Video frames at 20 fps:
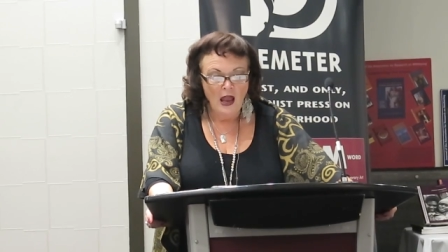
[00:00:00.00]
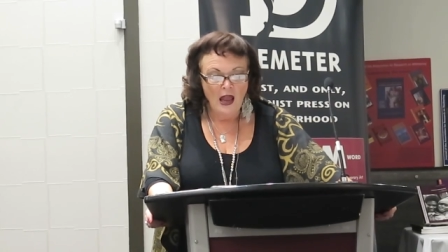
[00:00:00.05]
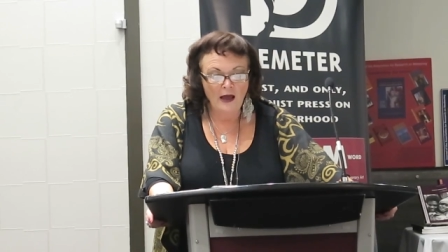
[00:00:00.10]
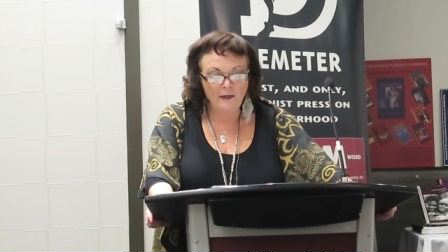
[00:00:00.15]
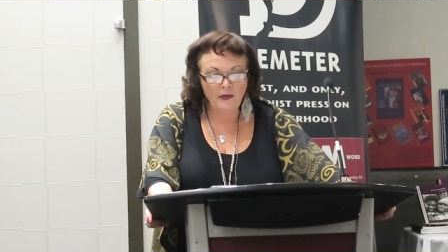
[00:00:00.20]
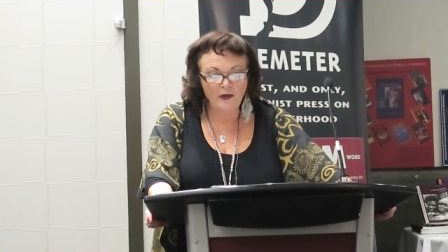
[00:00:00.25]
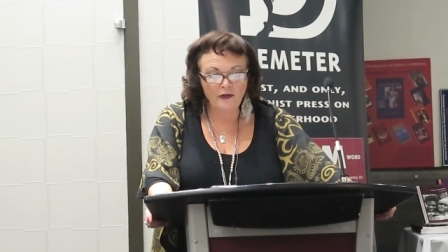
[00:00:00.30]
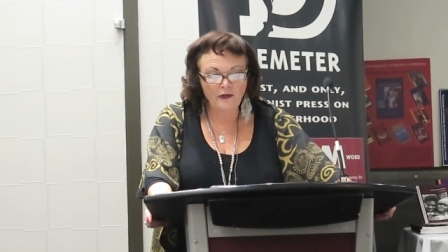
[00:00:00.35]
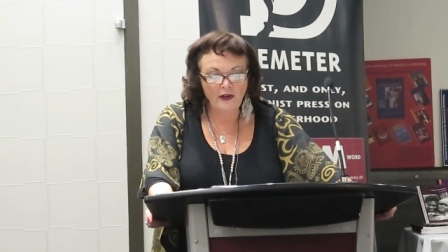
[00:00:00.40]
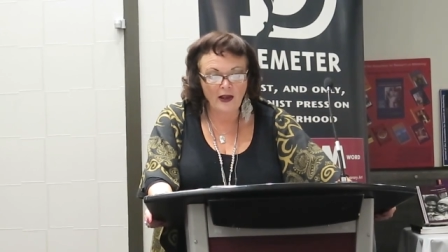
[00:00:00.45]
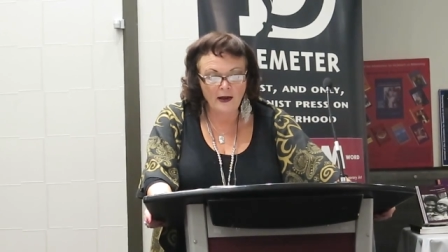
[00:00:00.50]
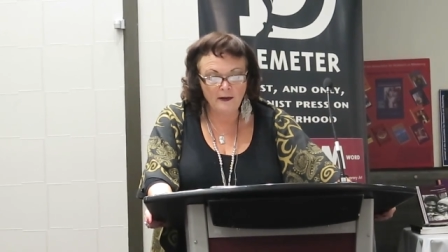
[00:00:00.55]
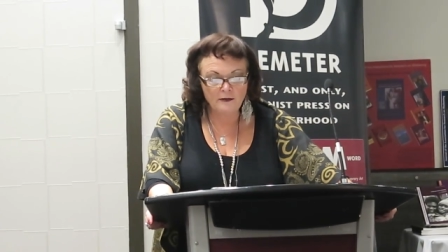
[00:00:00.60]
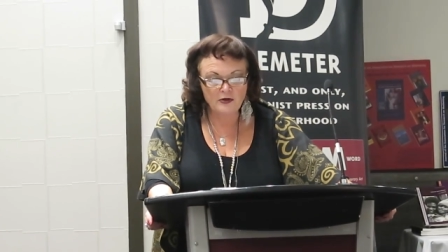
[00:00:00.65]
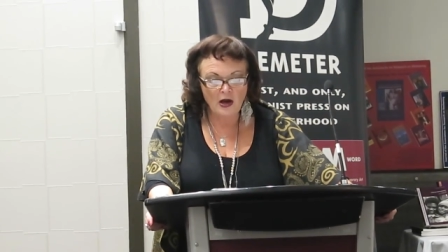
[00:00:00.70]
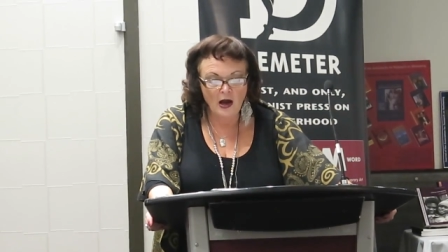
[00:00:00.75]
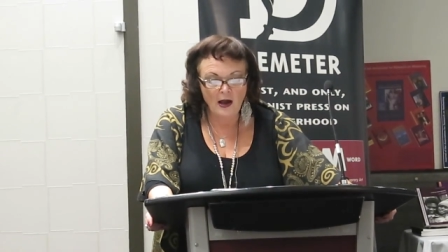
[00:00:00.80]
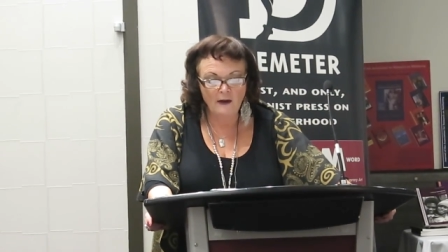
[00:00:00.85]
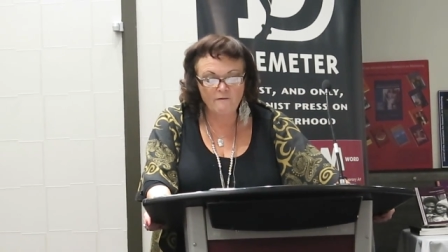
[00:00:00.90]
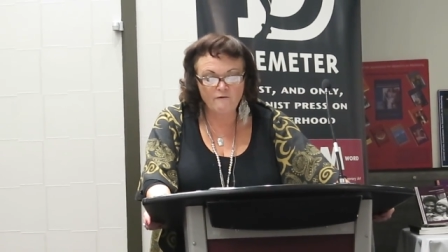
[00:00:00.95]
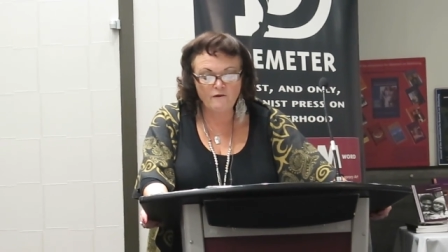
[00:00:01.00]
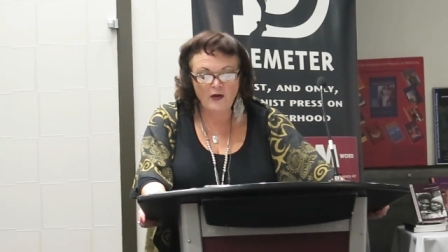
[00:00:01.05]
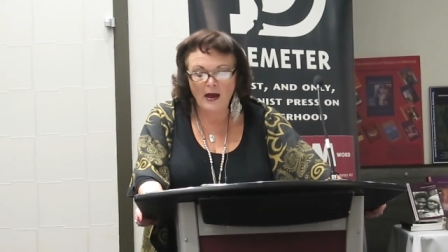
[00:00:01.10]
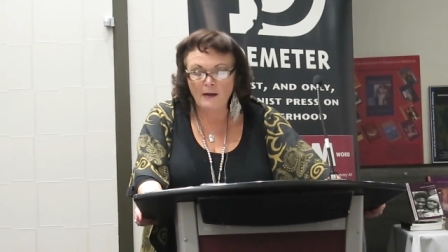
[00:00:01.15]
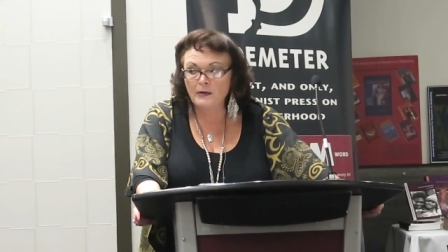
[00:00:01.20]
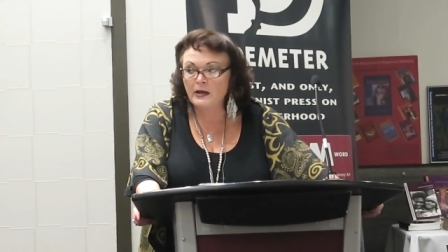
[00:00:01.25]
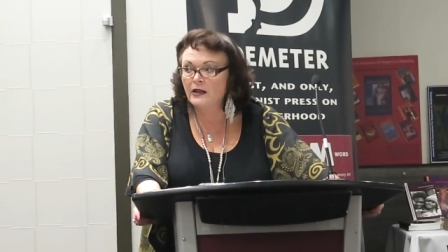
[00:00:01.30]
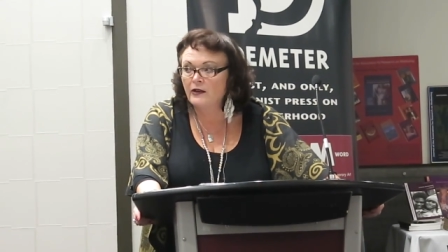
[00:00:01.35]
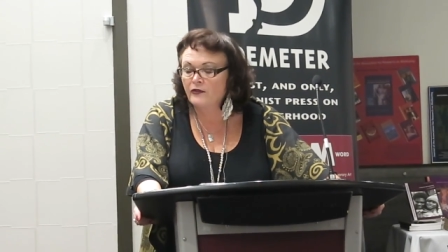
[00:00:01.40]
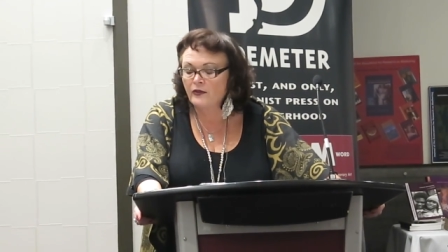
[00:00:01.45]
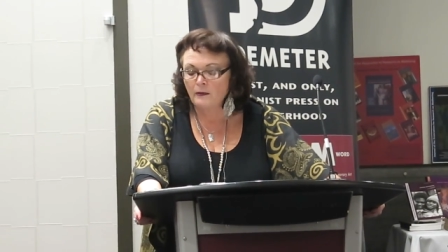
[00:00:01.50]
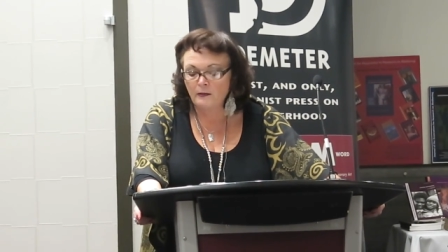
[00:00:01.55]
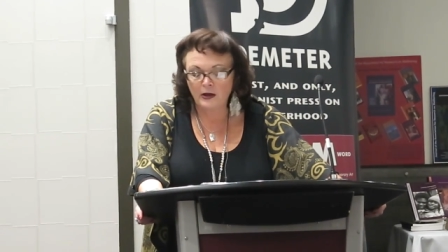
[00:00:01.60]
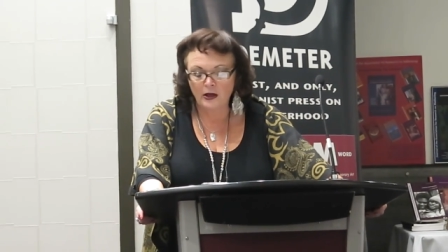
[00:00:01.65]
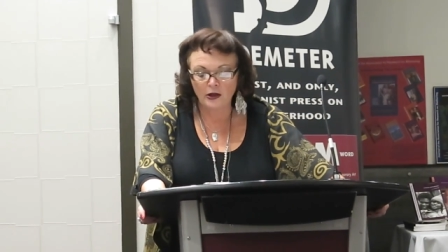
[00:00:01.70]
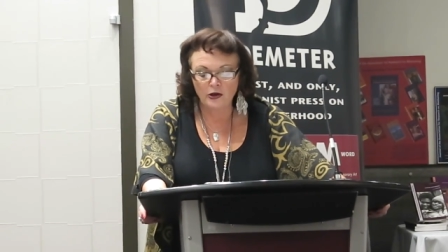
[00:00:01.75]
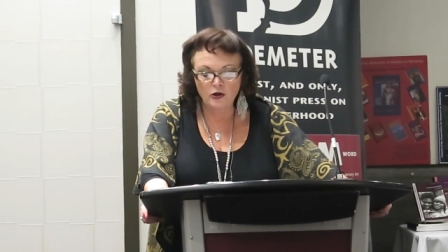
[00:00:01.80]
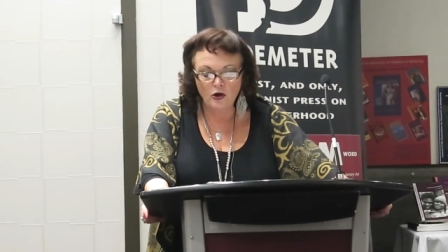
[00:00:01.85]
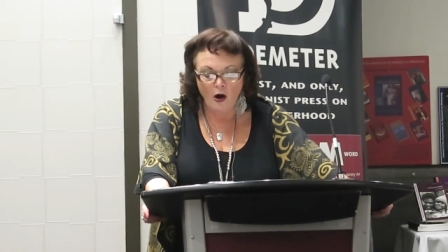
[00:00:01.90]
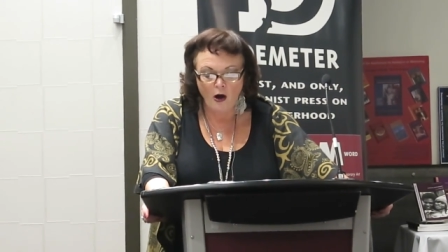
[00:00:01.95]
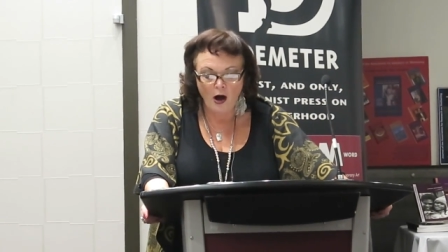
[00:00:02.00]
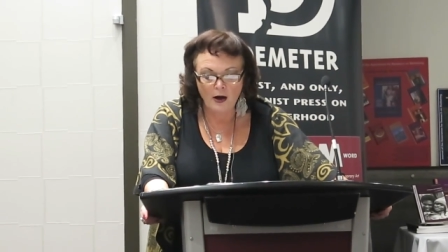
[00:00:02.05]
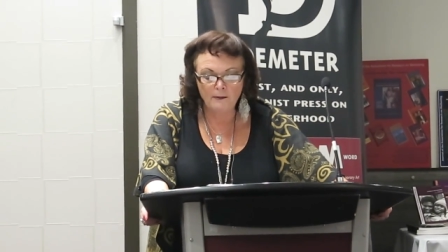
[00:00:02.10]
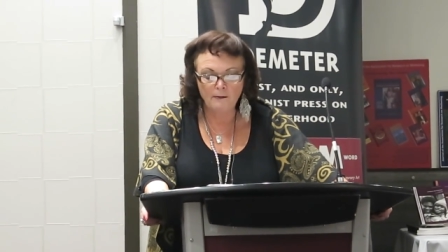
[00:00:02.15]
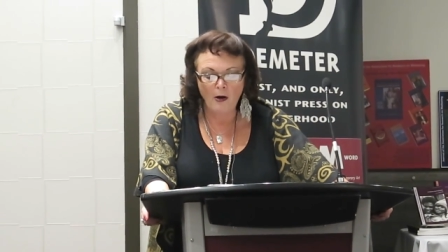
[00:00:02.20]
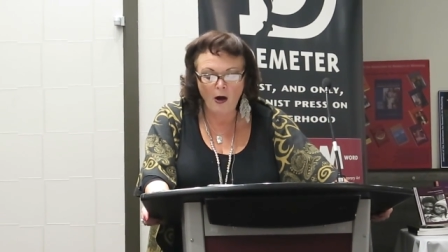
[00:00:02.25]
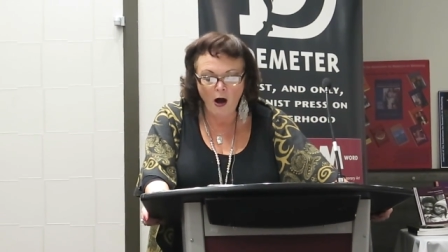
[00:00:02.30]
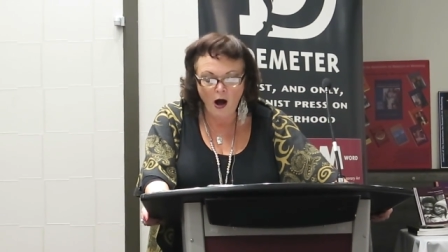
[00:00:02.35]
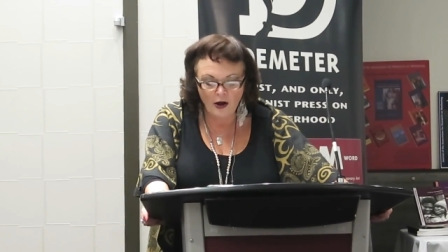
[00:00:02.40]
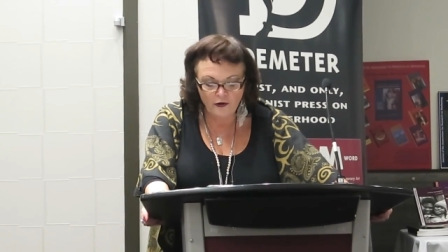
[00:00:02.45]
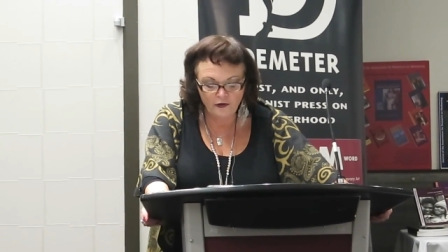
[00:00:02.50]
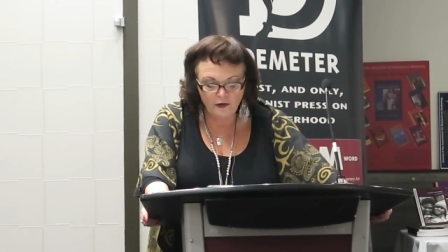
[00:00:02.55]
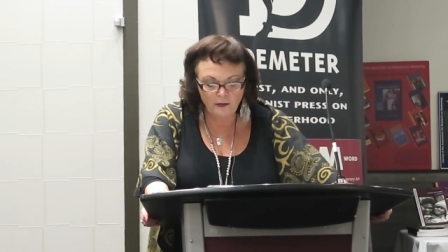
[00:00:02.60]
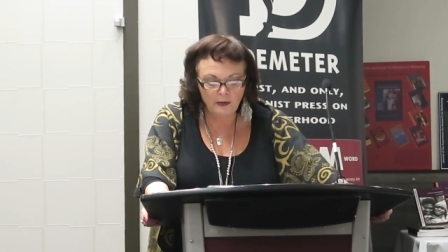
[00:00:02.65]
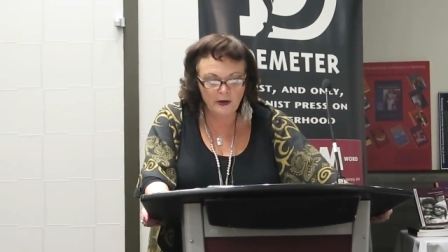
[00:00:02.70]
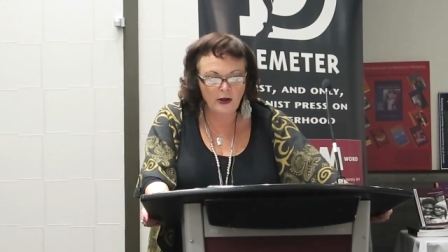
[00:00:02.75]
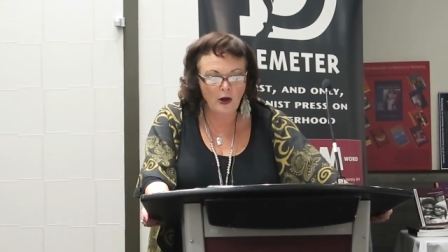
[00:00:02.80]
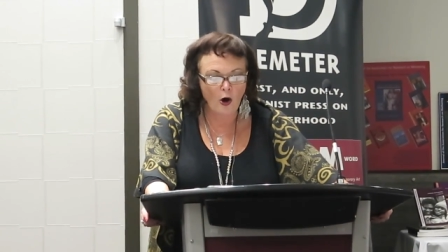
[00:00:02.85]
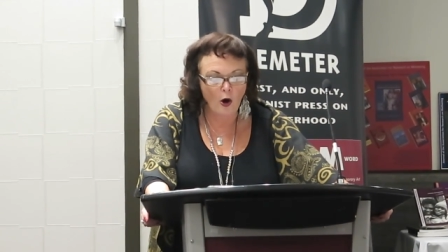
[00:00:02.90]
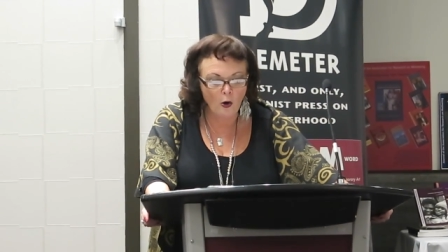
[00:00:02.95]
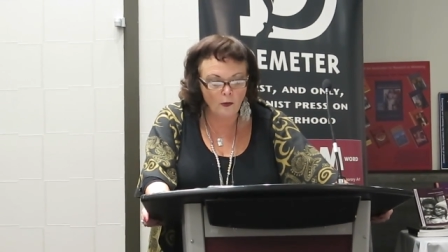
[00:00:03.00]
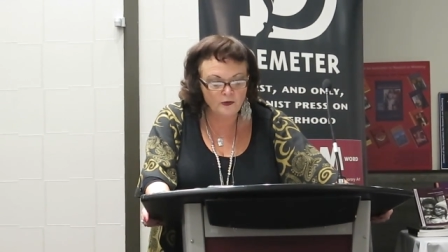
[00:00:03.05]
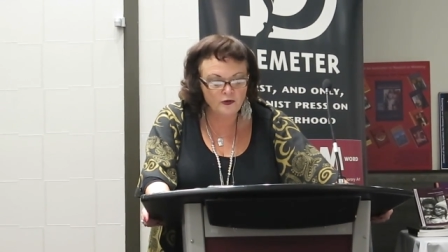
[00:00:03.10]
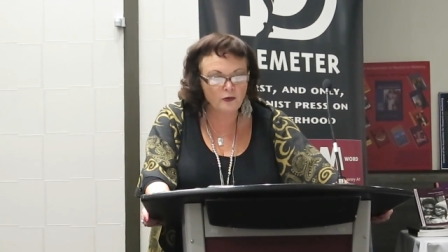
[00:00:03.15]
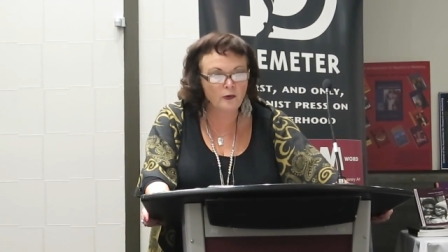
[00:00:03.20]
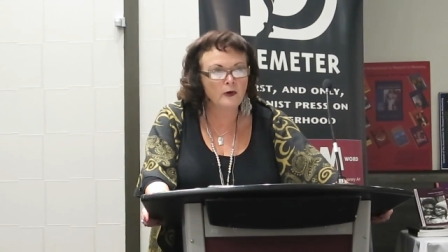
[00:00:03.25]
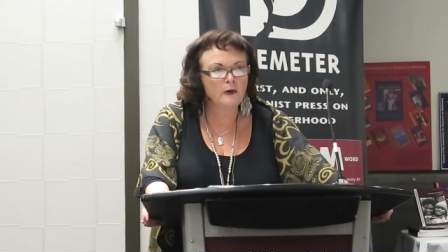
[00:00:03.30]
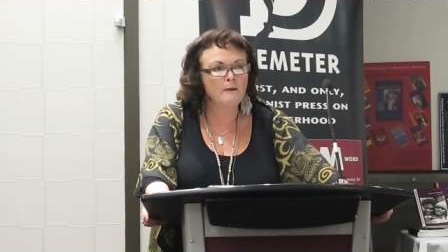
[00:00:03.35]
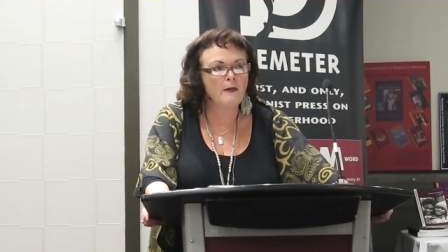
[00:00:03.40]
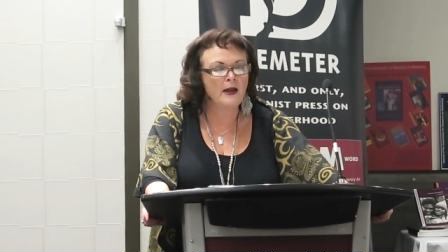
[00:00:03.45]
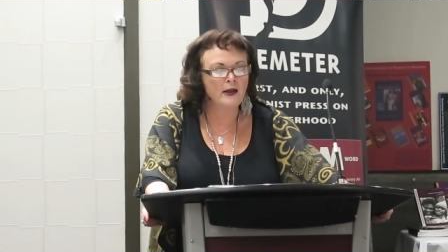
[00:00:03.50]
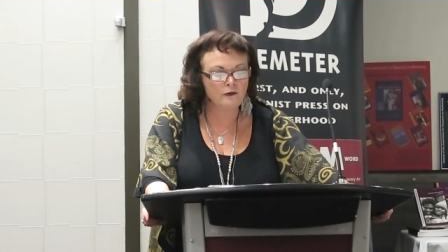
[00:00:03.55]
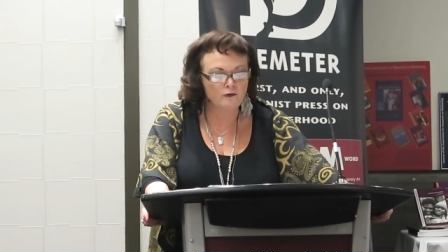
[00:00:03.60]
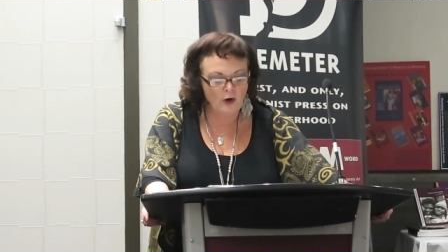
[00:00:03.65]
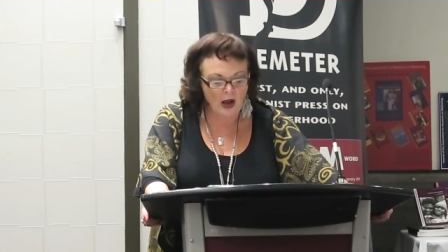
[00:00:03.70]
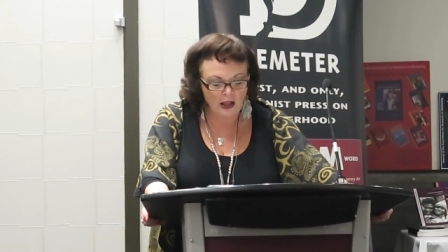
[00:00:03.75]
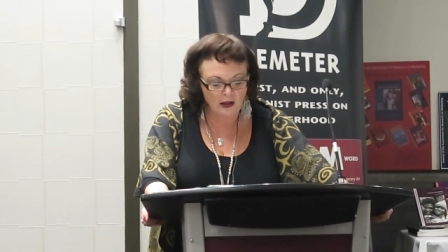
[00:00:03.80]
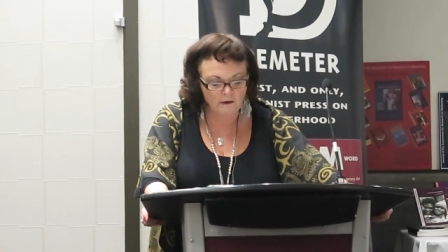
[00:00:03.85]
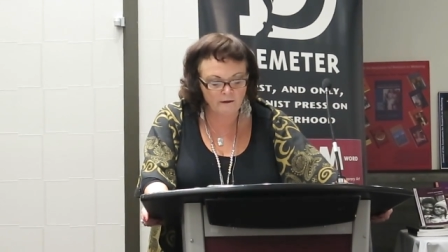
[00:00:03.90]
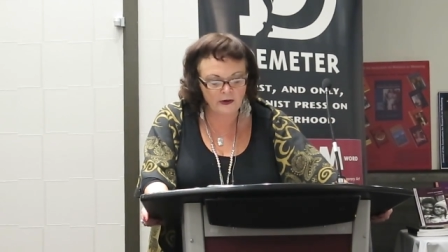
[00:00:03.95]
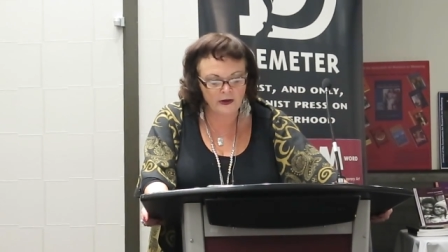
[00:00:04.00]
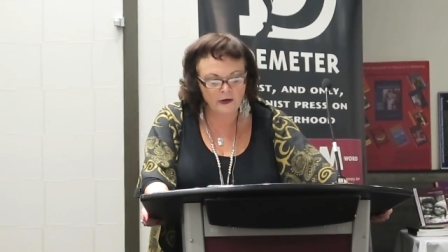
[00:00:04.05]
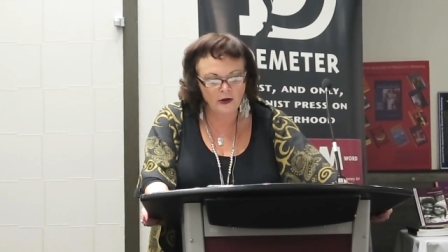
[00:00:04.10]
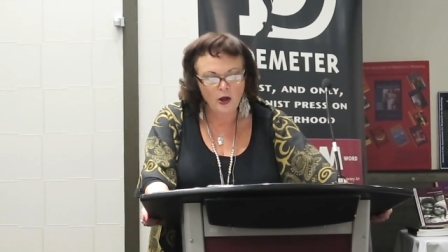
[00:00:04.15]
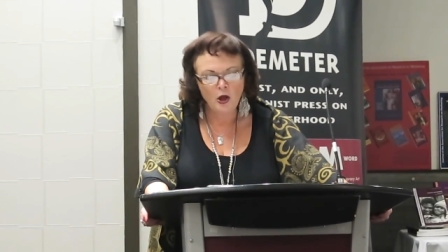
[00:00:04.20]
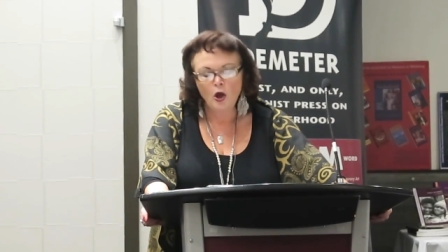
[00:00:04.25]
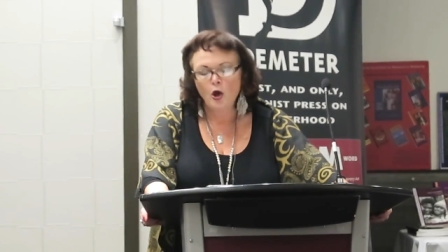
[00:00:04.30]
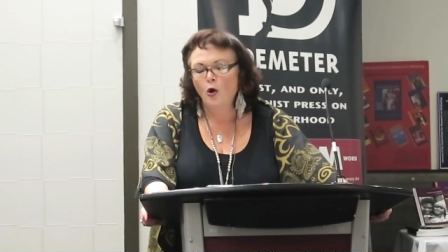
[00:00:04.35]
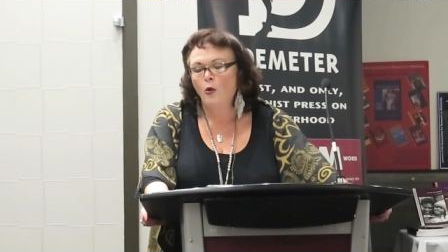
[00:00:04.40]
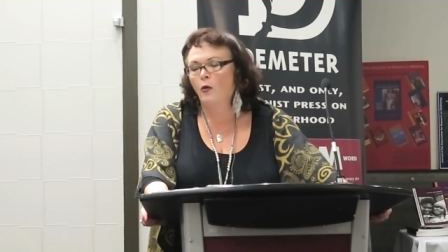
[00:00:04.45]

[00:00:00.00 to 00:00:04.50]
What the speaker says: At the same time, feminism cannot possibly hope to remain relevant